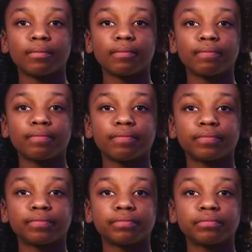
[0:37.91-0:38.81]

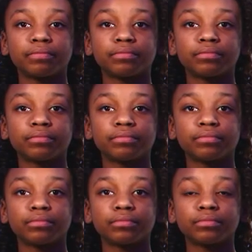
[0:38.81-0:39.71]

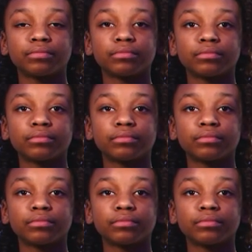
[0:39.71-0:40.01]
(not speaking)